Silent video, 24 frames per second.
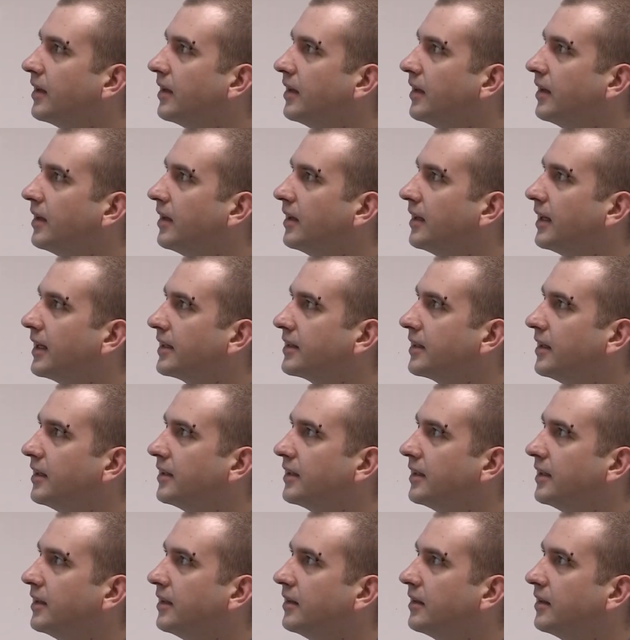less
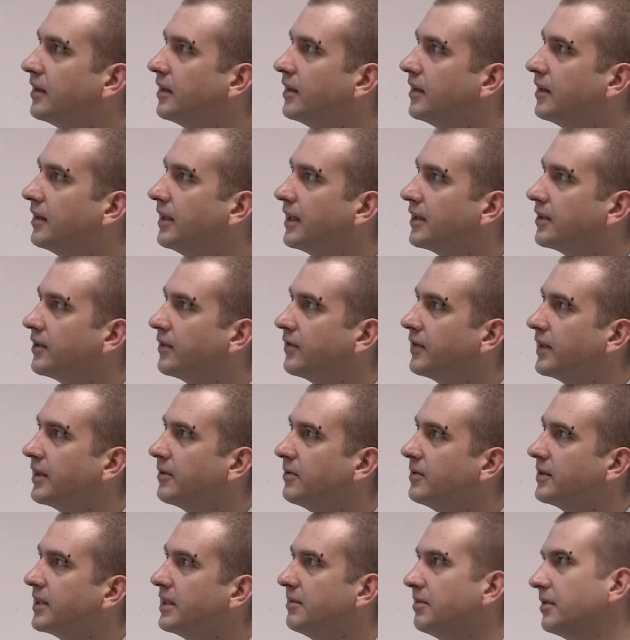ideal natural
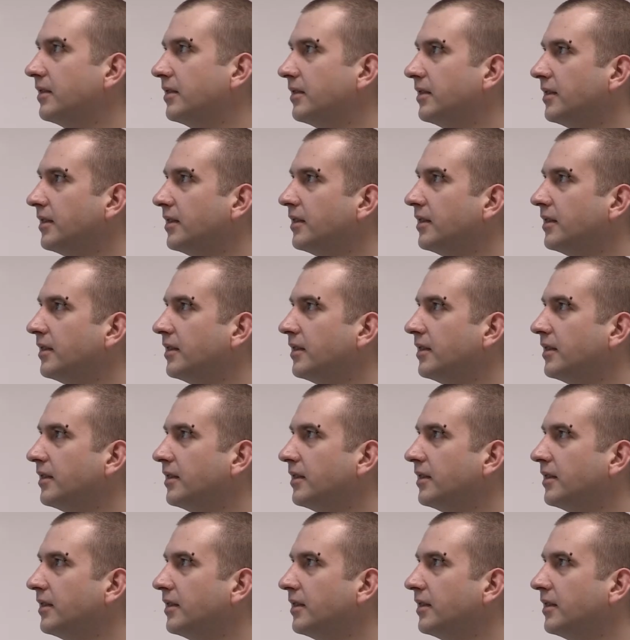frequency, but